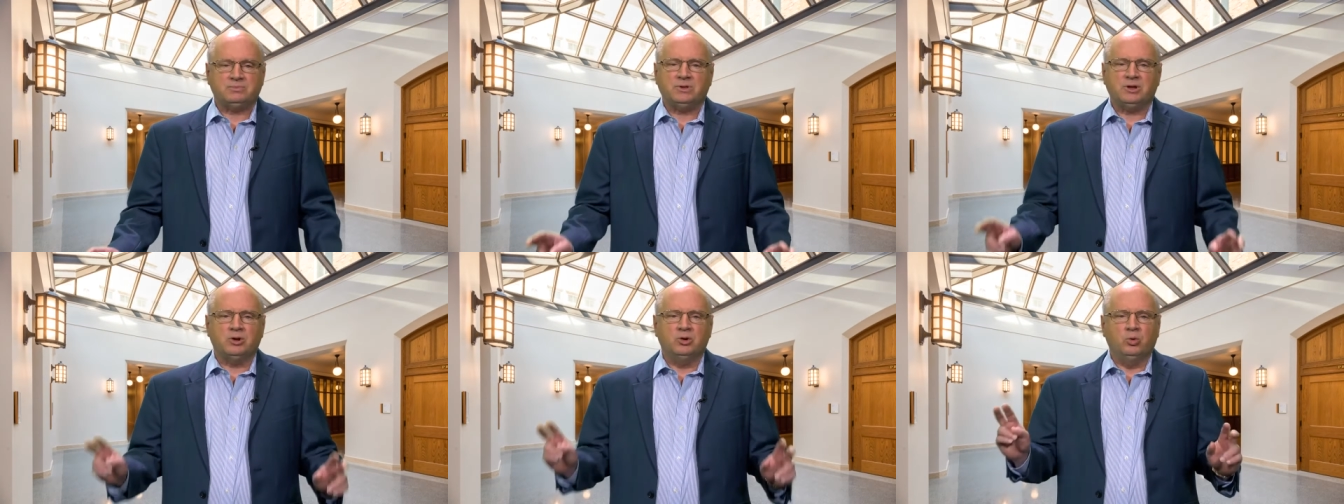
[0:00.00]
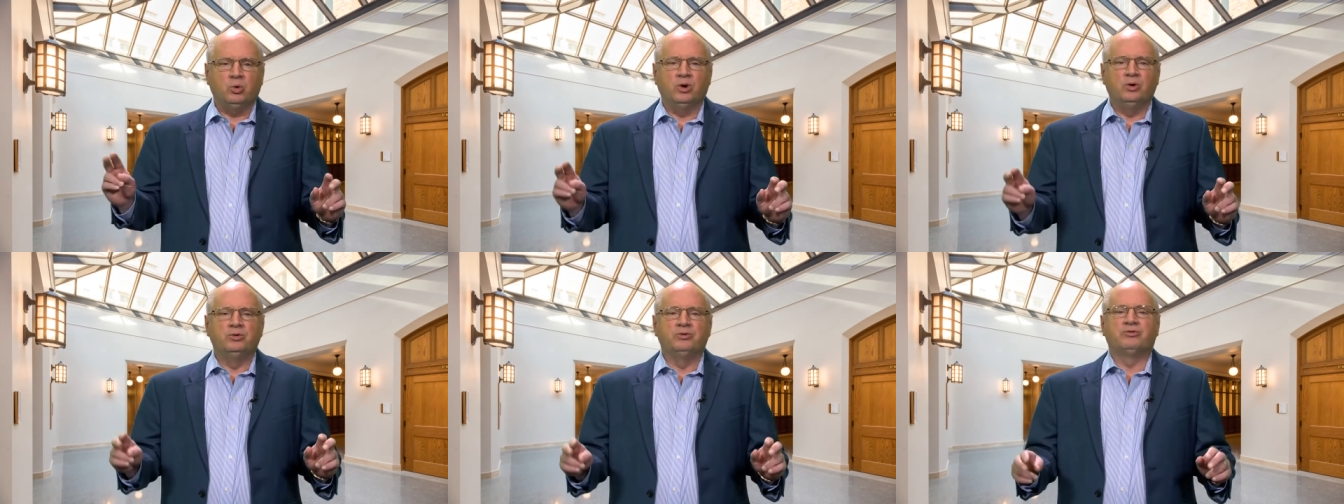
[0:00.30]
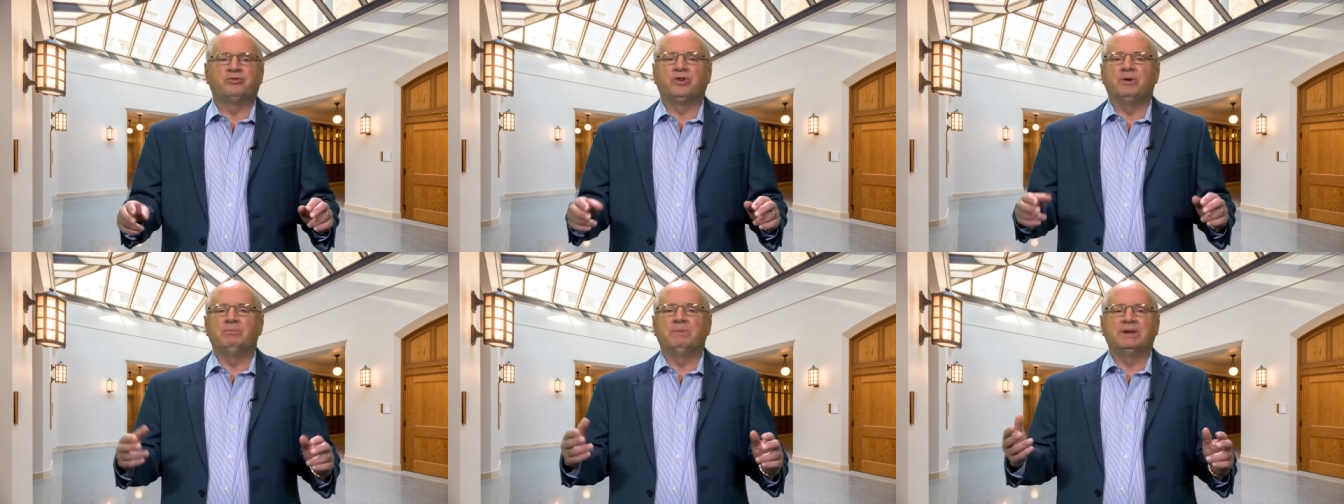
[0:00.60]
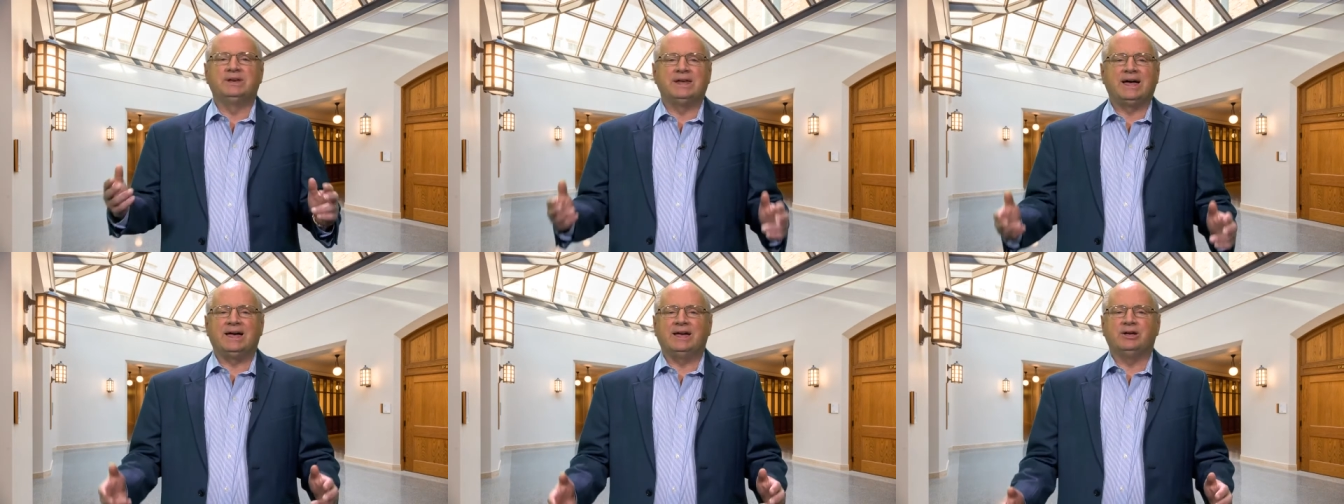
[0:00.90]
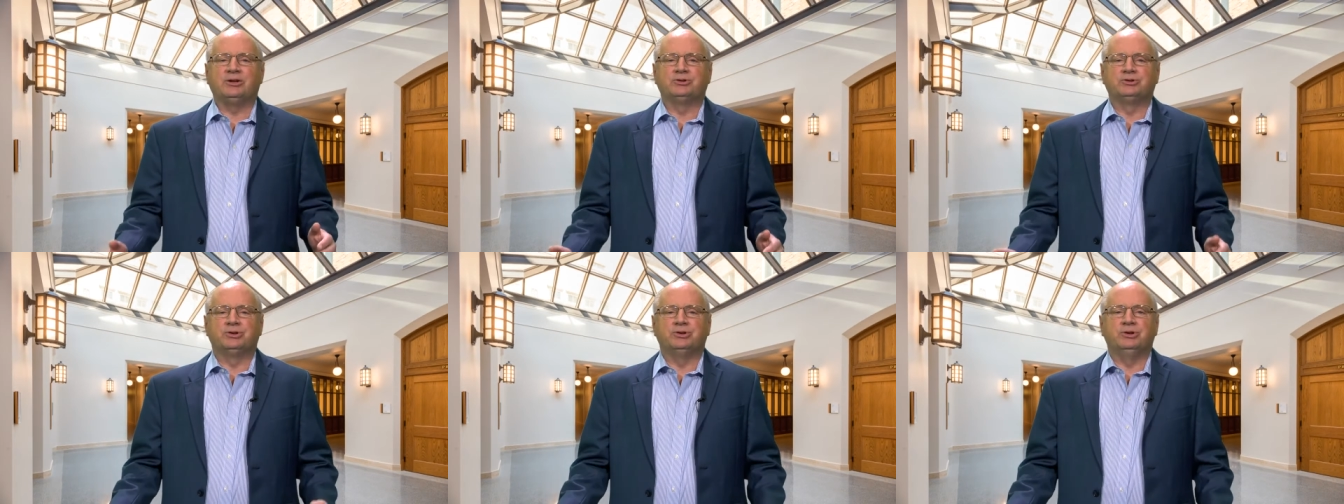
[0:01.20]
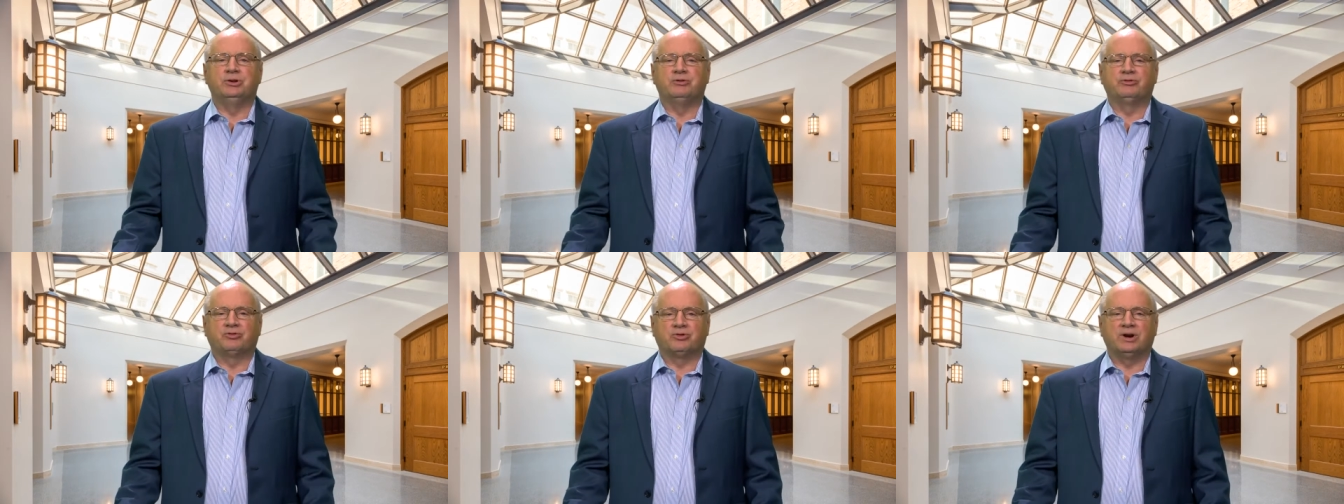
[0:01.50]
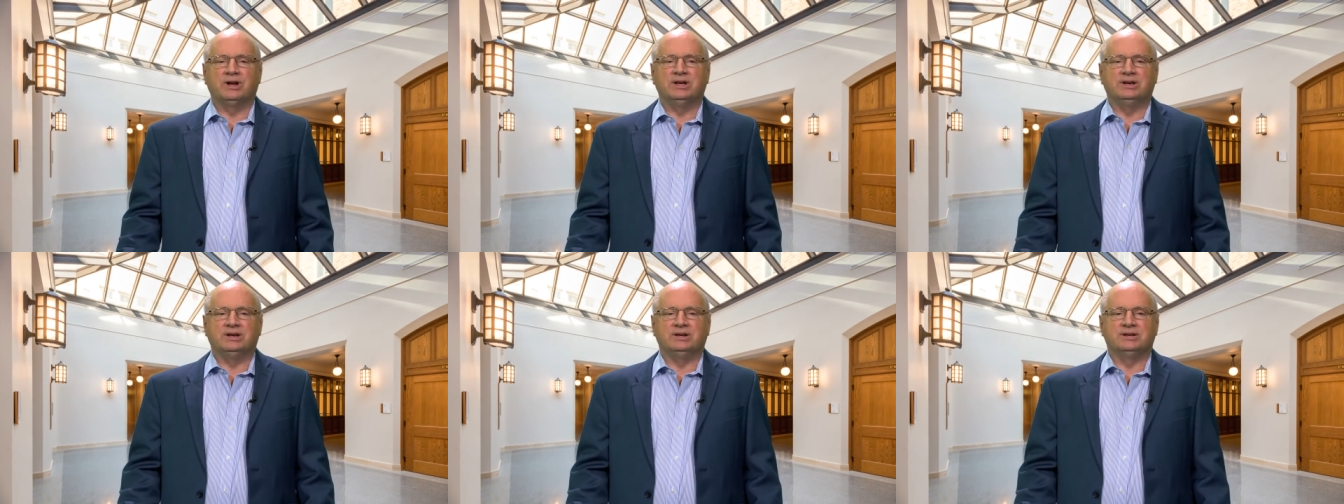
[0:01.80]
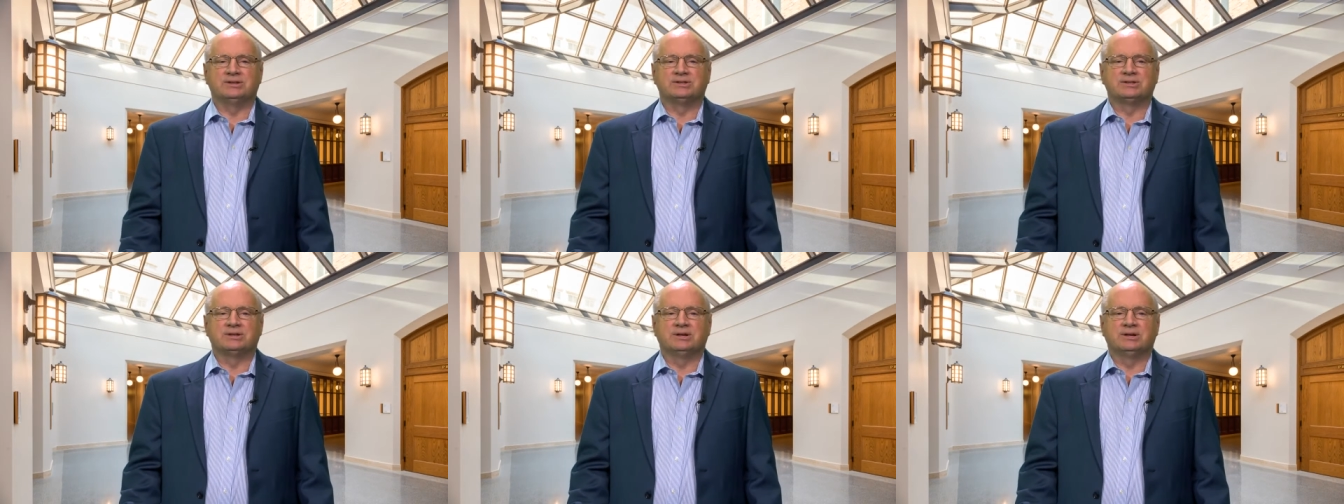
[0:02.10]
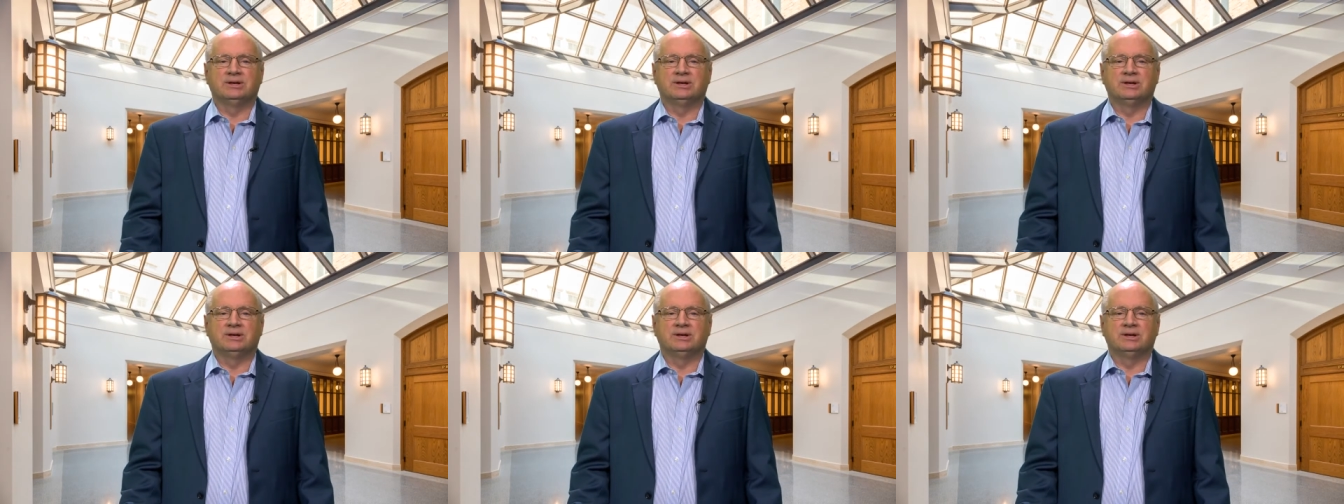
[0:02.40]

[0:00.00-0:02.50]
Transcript: quote, from the Nile to the Euphrates.